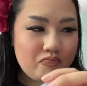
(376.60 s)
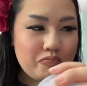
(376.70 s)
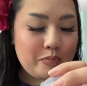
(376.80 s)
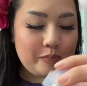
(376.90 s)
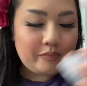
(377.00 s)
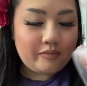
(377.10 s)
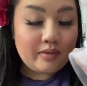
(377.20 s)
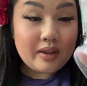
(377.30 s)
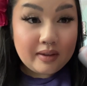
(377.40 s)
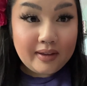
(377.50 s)
I got another
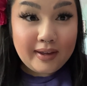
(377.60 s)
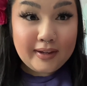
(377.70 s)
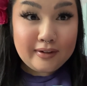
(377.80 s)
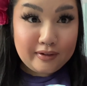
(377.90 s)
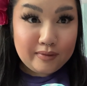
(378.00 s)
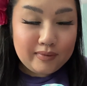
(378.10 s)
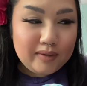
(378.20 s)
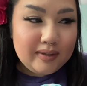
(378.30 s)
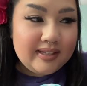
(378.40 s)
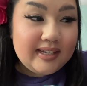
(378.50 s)
one that weighed like
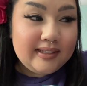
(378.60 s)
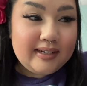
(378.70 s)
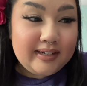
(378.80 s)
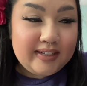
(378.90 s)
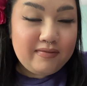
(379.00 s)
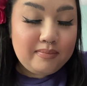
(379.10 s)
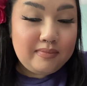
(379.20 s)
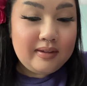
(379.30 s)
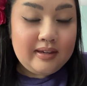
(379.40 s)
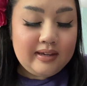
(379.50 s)
97
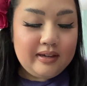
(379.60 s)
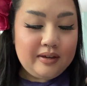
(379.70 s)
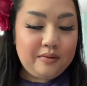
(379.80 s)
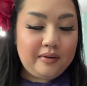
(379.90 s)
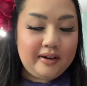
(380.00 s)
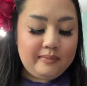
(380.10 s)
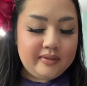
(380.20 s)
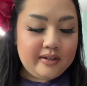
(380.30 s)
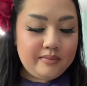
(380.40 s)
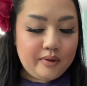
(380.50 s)
grams. I'm hoping
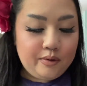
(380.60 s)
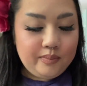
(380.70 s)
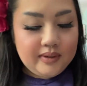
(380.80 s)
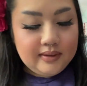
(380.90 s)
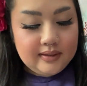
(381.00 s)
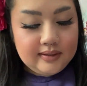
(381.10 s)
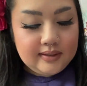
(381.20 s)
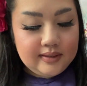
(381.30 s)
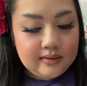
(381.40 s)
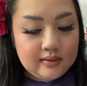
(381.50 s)
this is...
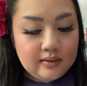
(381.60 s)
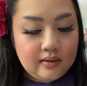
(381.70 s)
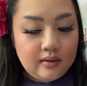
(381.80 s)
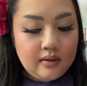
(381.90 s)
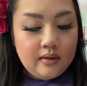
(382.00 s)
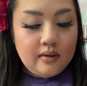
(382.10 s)
Please let this be...